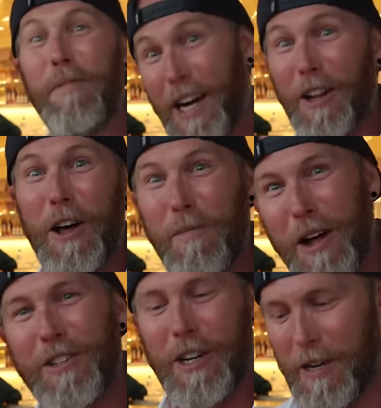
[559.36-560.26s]
Michelob
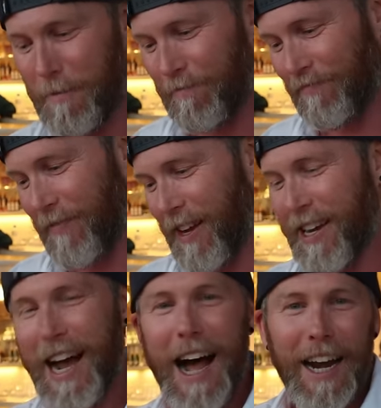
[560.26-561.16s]
Ultra.
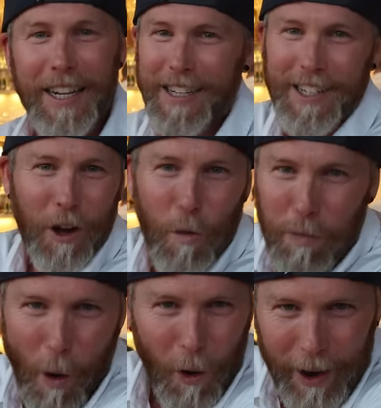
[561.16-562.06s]
God, it's so
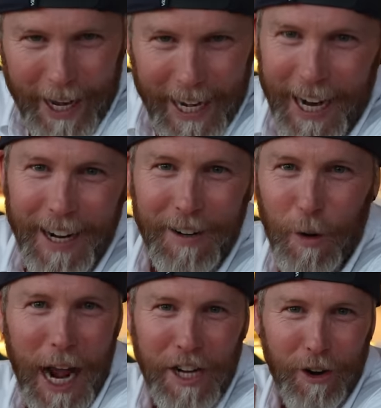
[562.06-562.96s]
boring
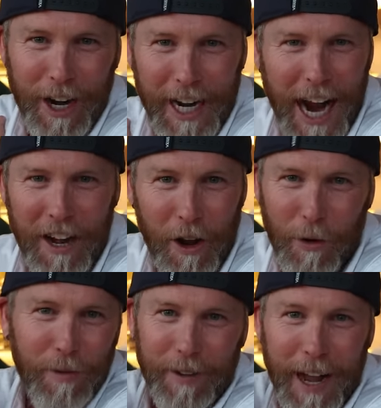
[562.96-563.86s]
what I drink, I know.
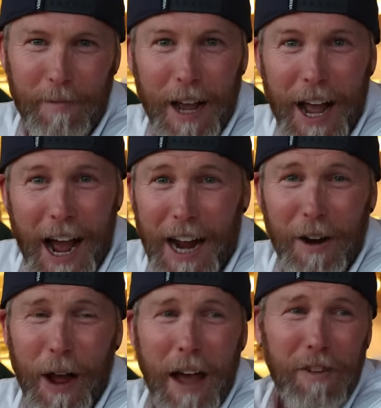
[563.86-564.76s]
I
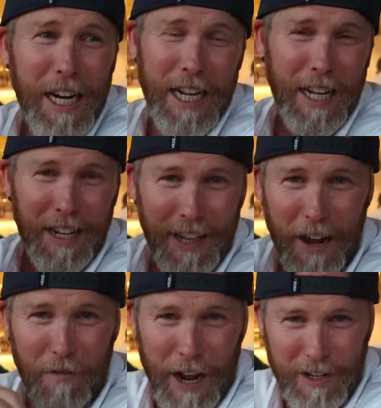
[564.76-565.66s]
don't have any like
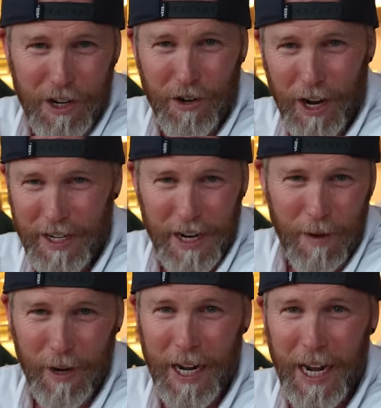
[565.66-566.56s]
fancy drinks that
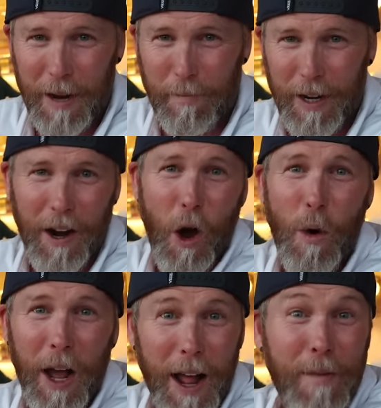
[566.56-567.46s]
I'm gonna get, but oh
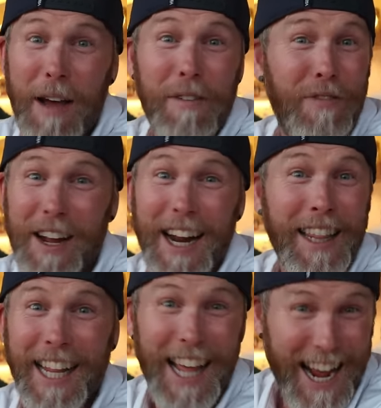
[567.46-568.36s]
well, I'm having fun
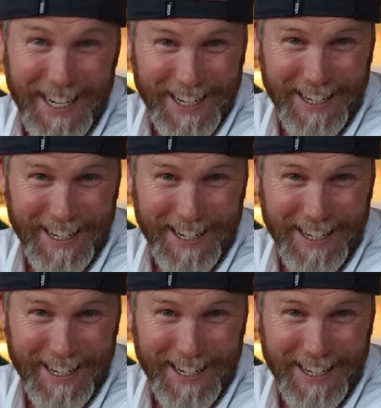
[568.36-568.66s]
nonetheless.